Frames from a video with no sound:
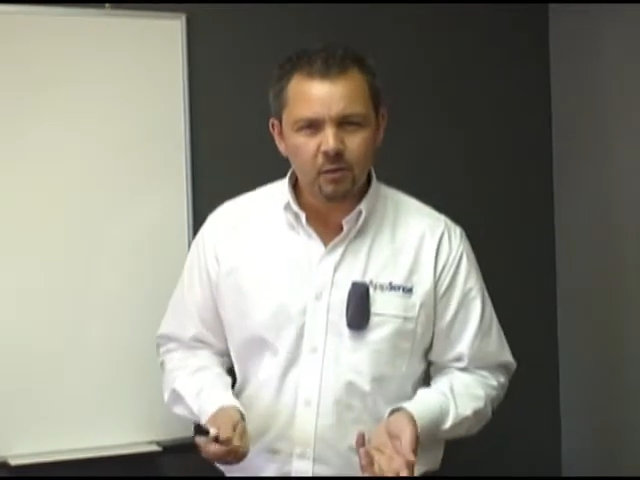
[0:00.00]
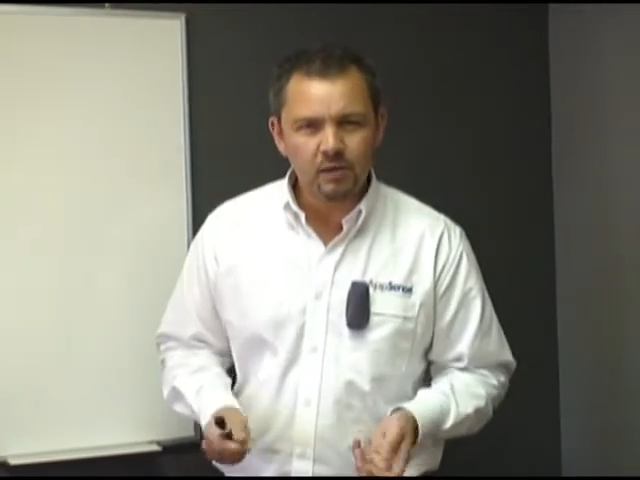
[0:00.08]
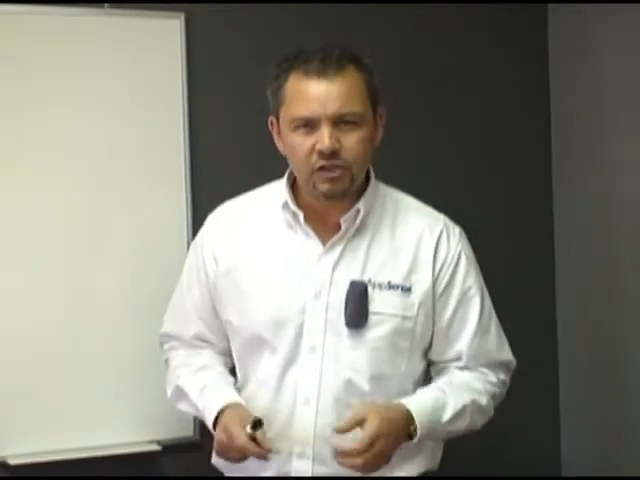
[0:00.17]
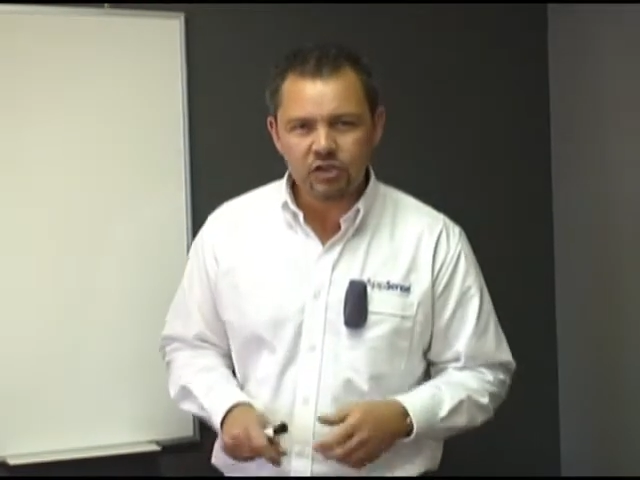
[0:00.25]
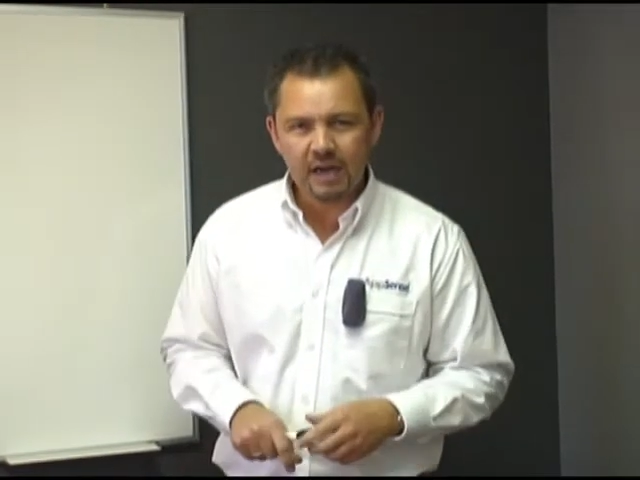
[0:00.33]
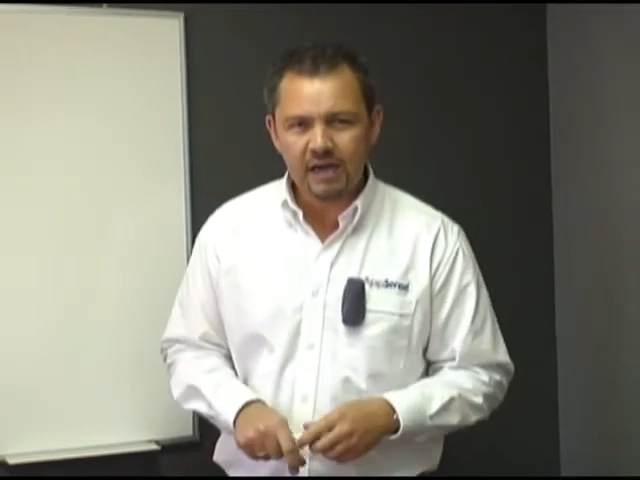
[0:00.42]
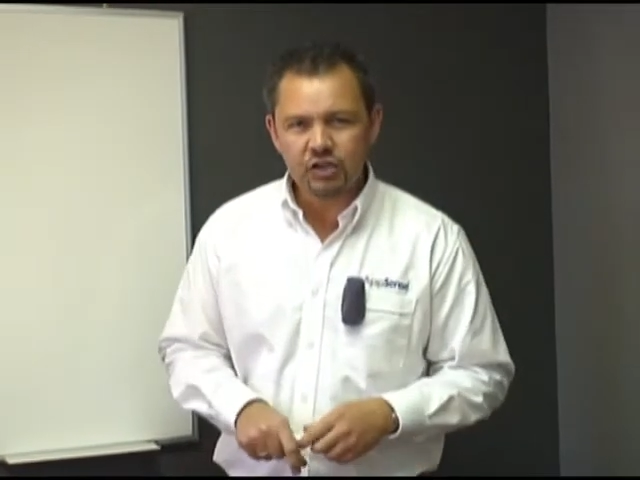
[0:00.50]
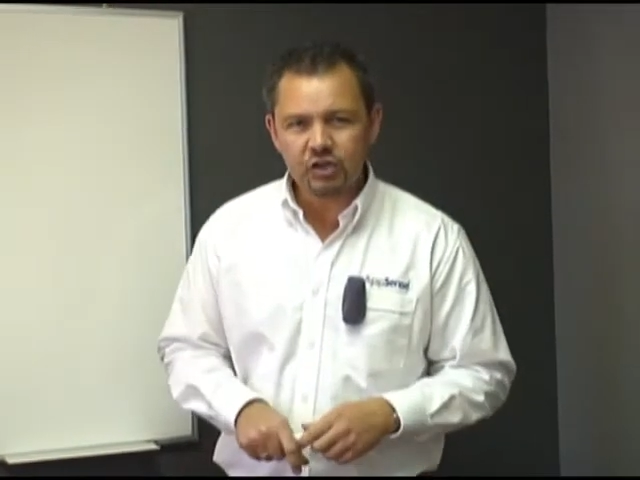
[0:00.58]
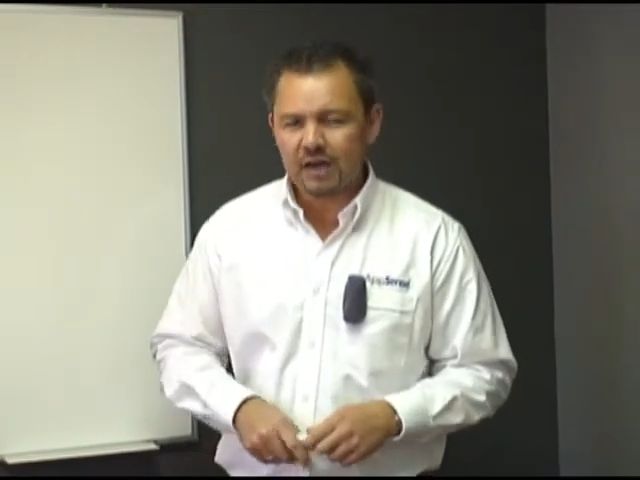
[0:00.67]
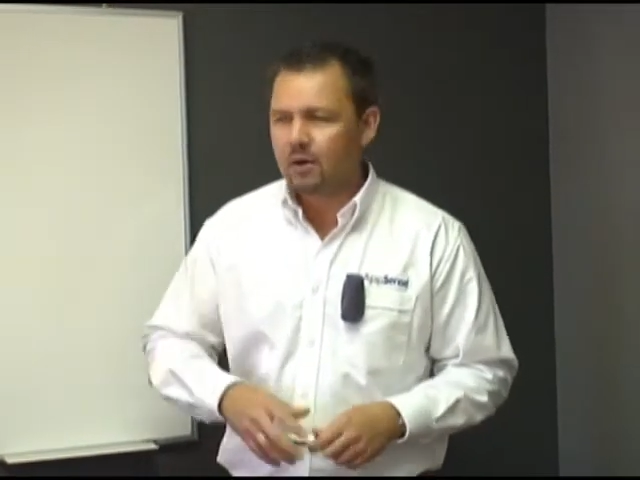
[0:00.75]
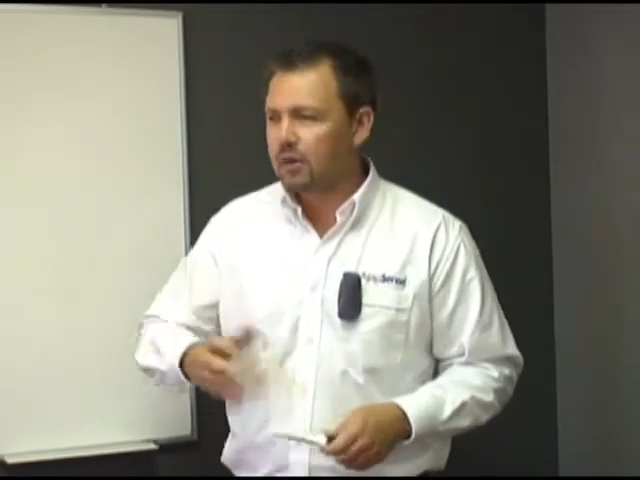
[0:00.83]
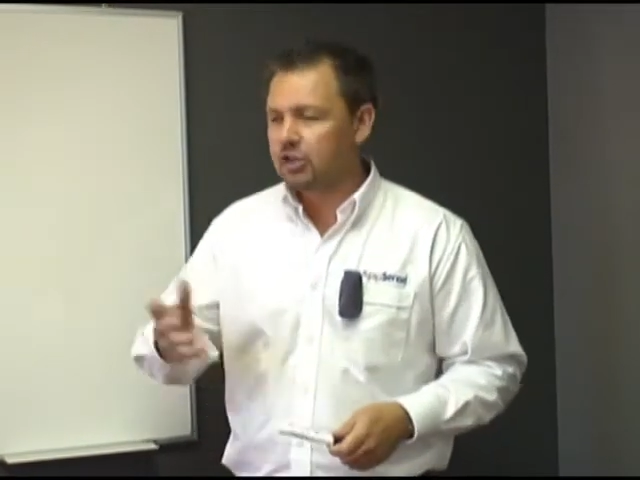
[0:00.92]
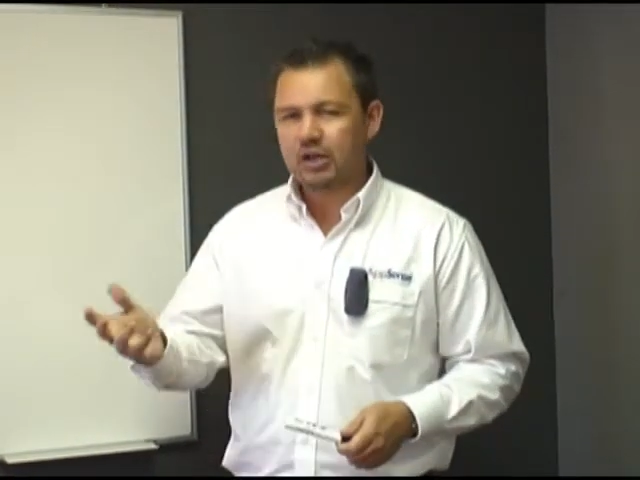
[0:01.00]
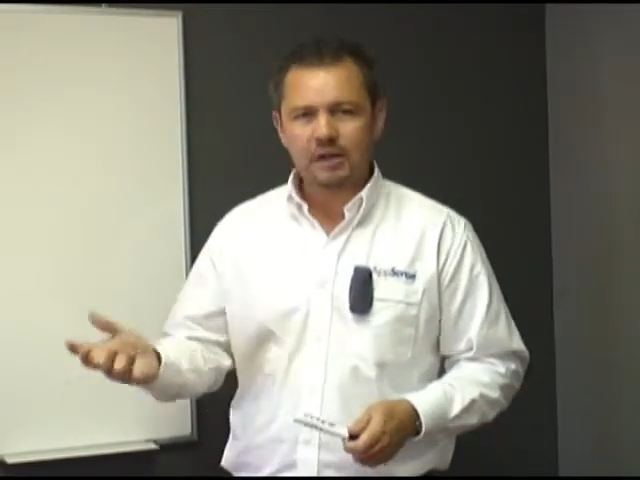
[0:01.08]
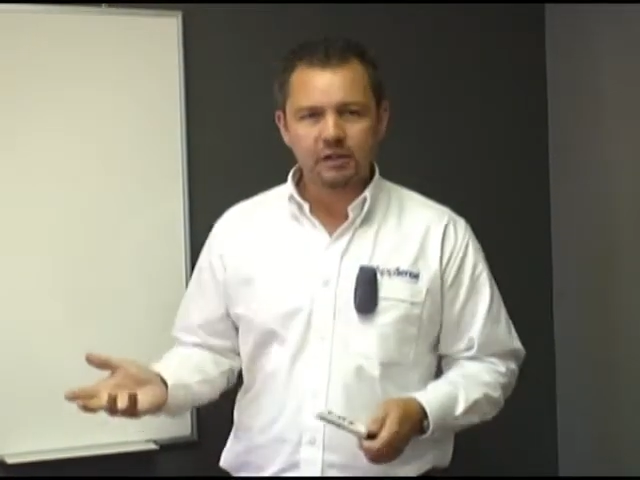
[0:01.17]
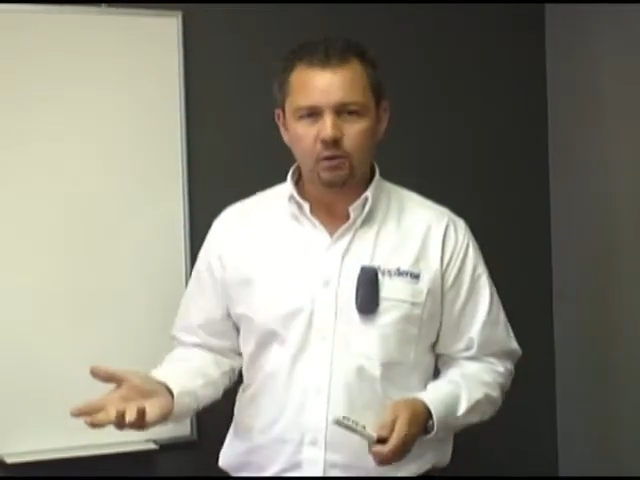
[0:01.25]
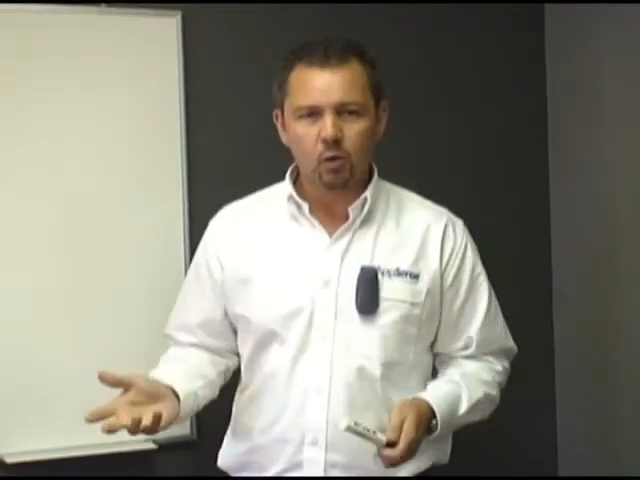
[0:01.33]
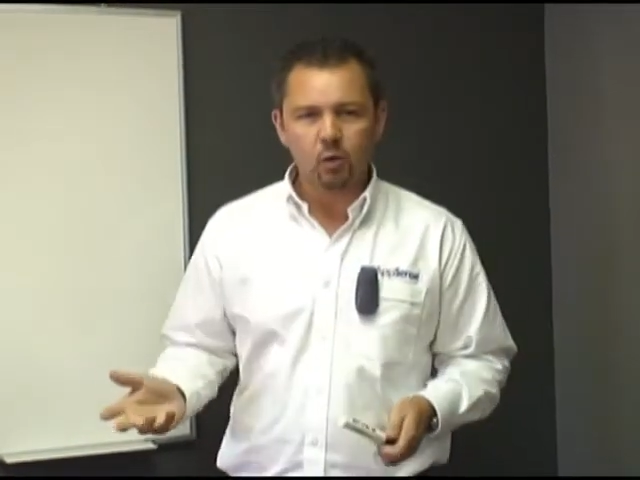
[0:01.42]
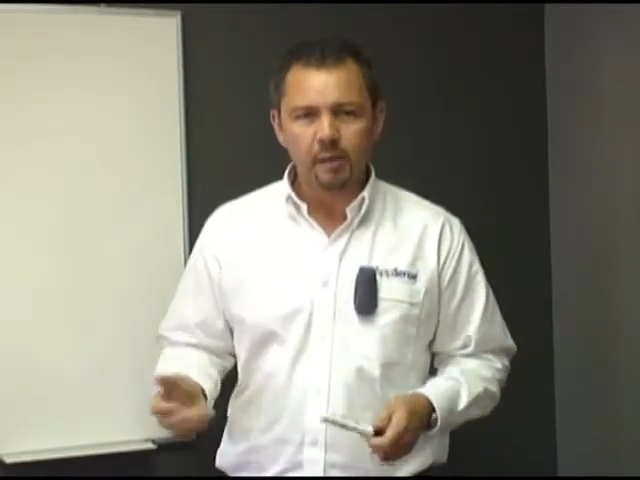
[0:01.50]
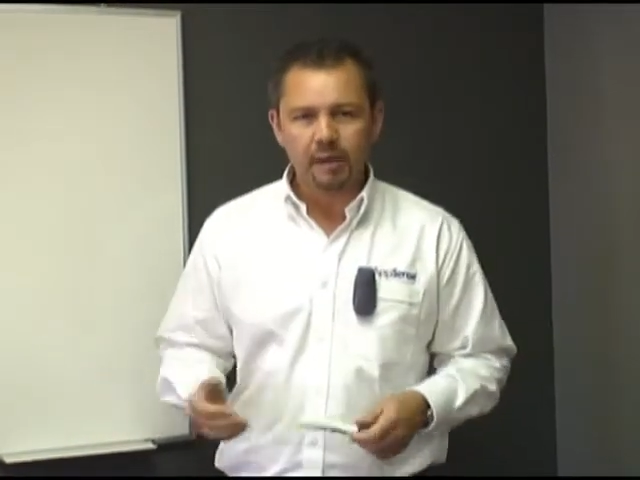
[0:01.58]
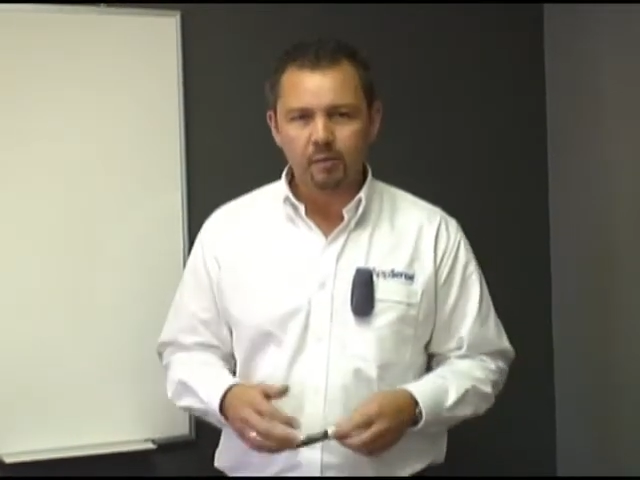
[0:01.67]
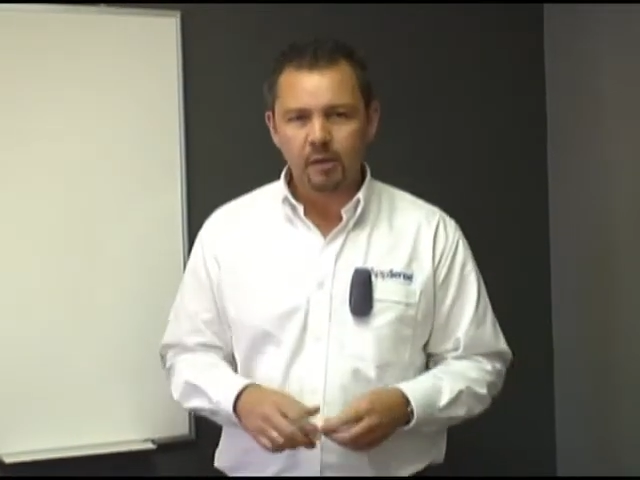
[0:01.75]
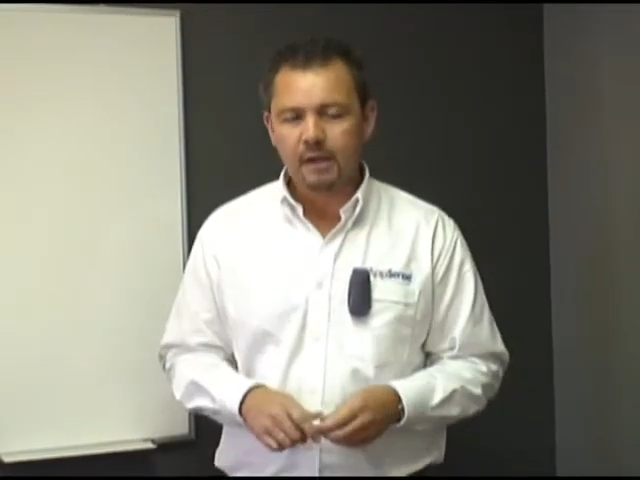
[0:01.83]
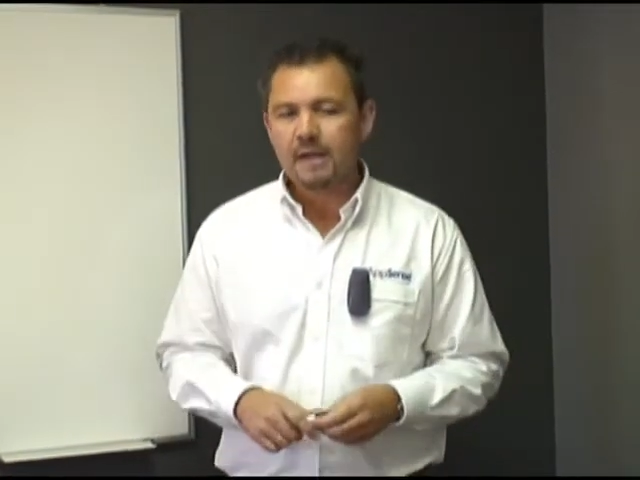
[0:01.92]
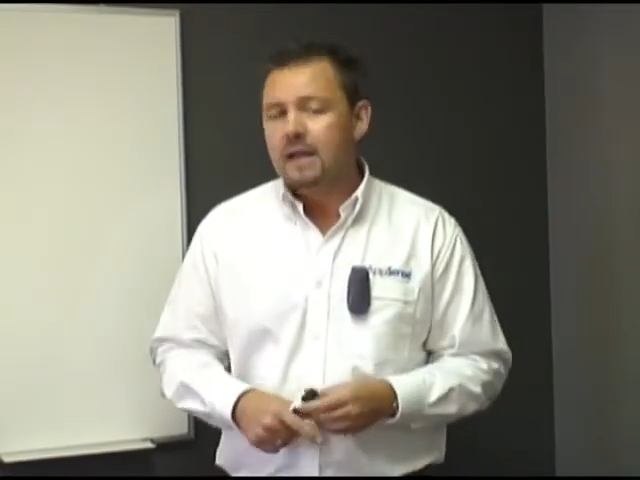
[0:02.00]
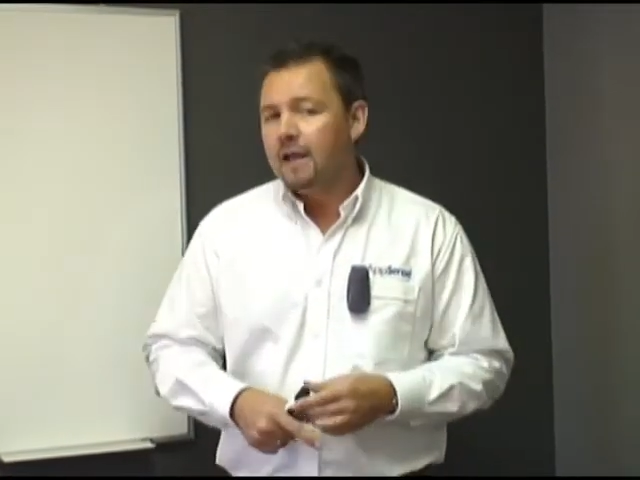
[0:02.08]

I want to change it. I want to change the wallpaper.